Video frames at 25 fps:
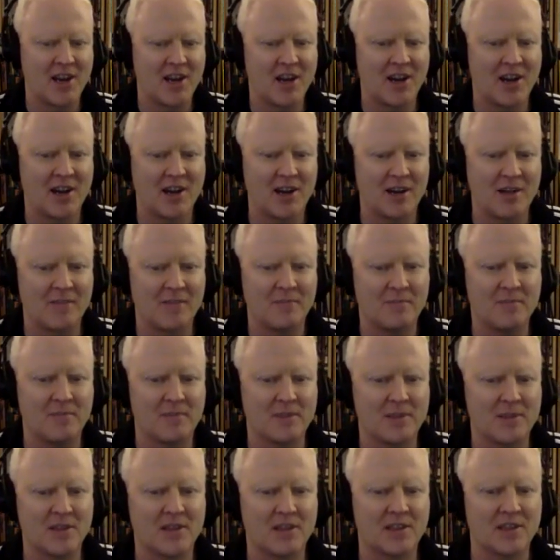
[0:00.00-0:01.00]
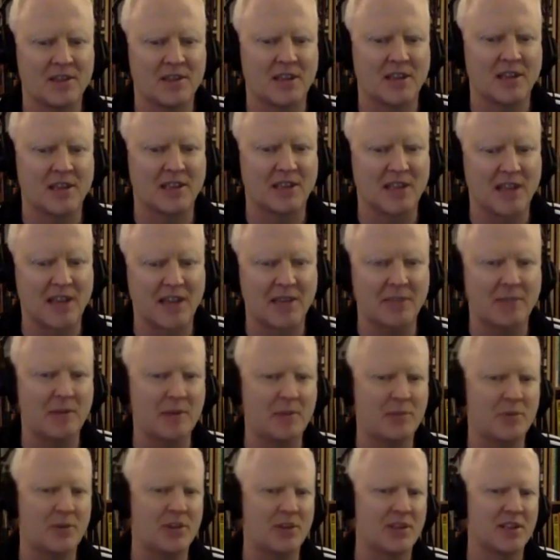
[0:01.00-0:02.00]
um like letting
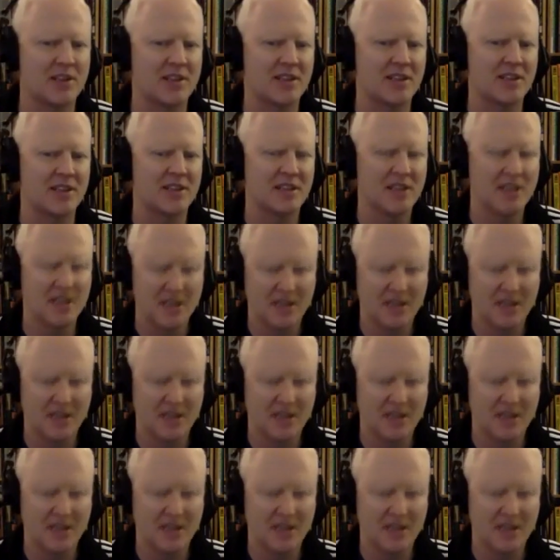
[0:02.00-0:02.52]
people in.